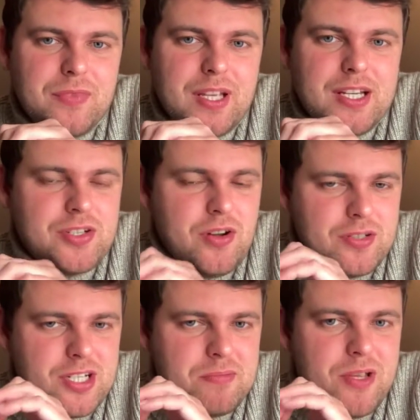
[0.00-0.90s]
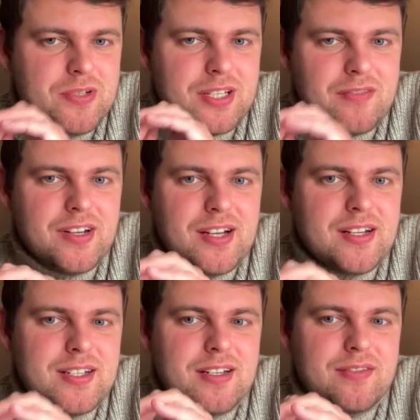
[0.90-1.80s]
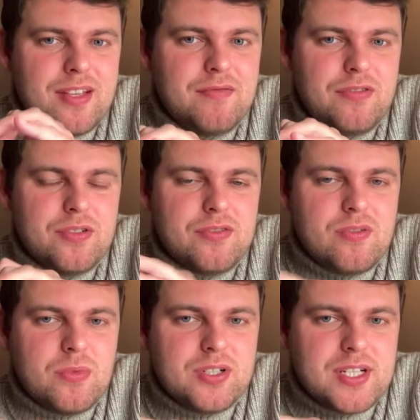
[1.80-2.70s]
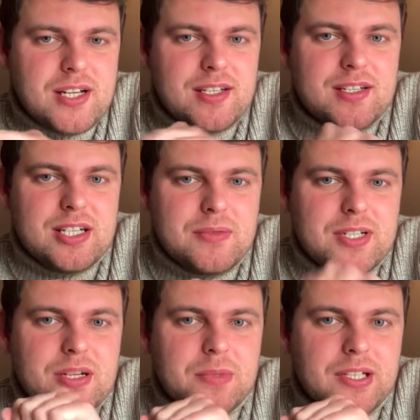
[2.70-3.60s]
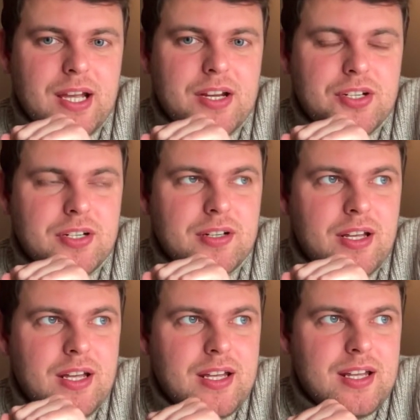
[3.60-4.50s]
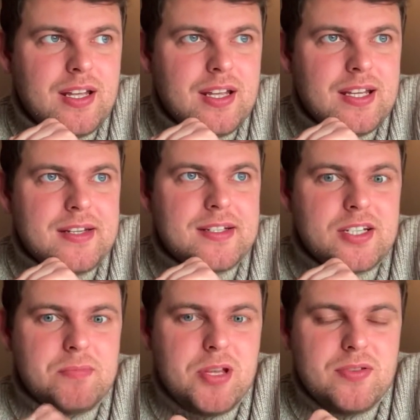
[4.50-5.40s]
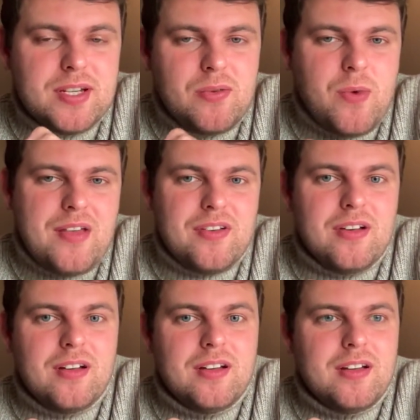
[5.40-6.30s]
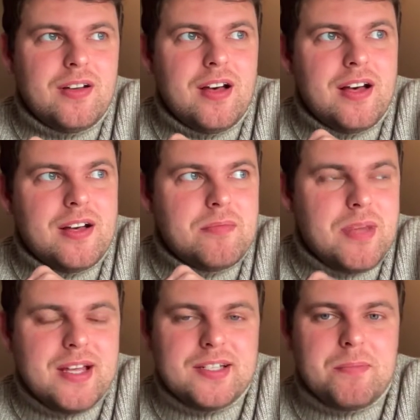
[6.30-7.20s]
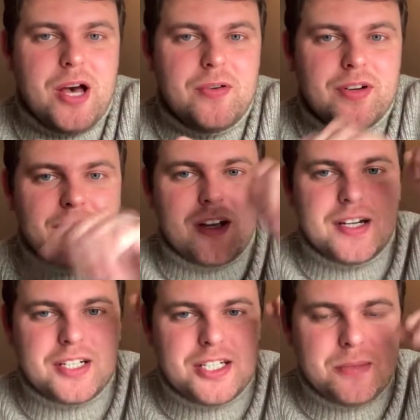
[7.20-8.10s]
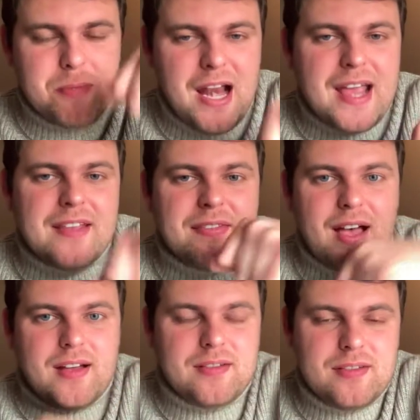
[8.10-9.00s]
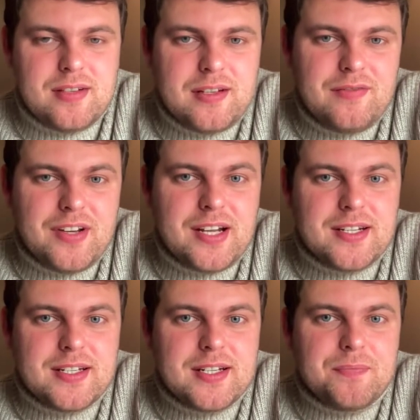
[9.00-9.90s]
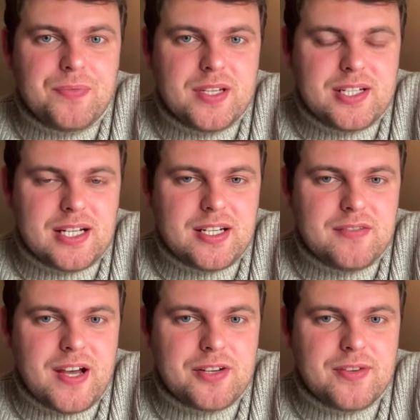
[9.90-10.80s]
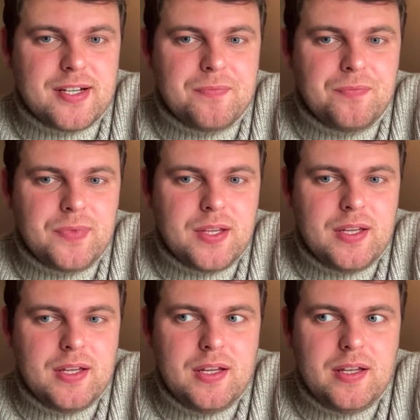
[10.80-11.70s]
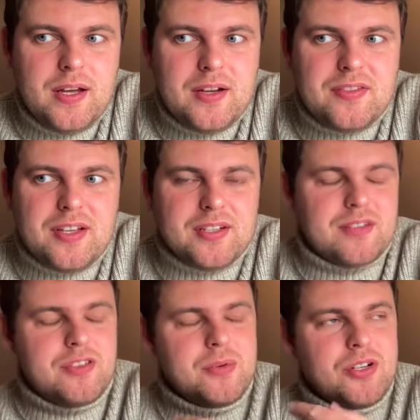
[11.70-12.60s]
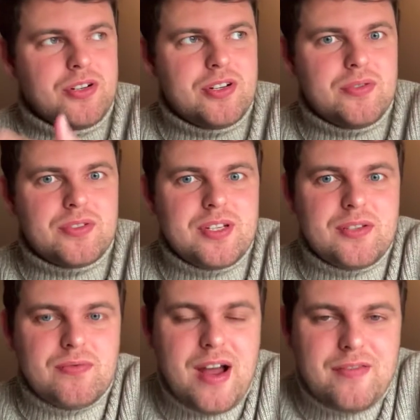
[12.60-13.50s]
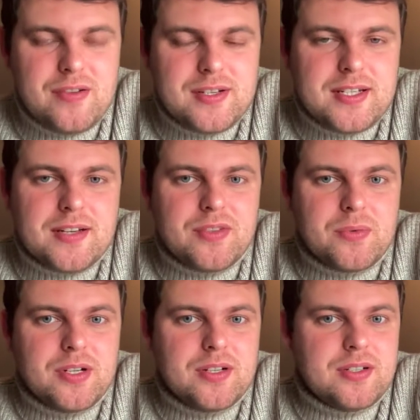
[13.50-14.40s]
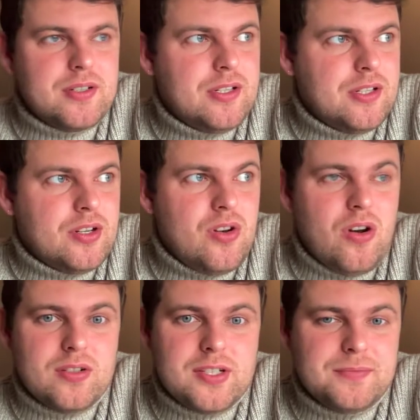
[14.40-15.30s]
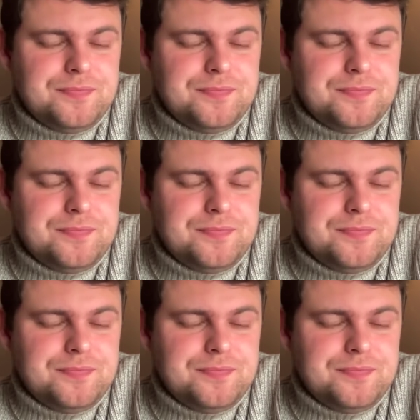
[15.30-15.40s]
He's not disputing the validity of the inference from one sentence to its double negation. He's disputing whether his opponent can explain that validity satisfactorily. And he thinks if you introduce these reference of the word not,